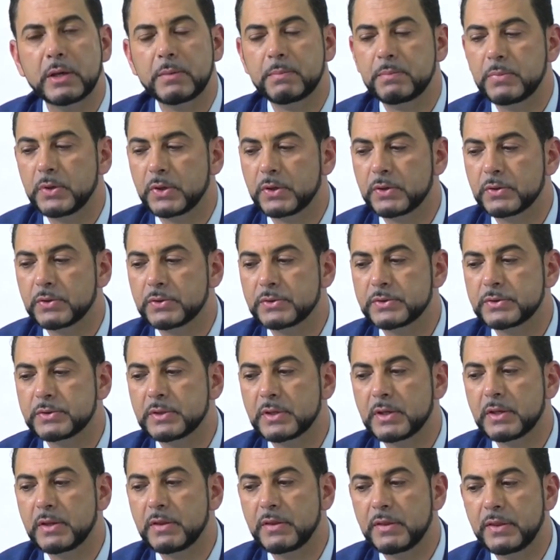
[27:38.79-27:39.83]

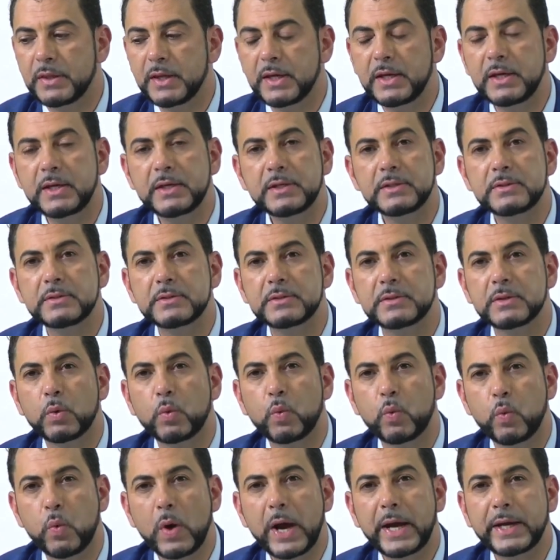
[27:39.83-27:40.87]
because these
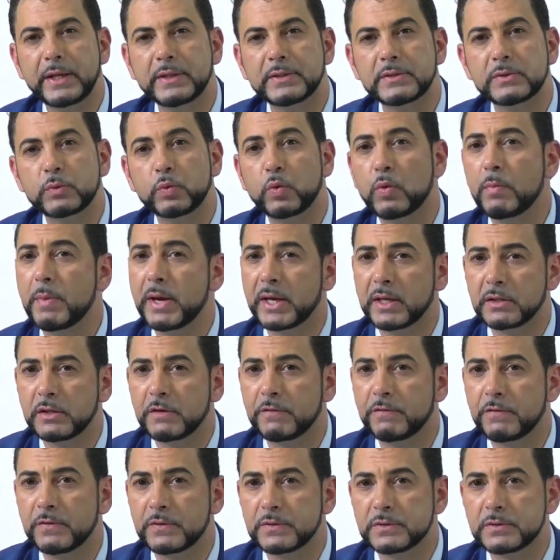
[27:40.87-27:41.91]
weights will make a
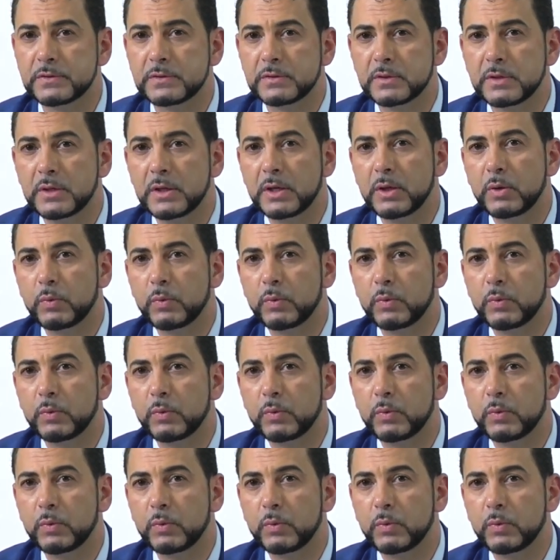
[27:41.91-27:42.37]
difference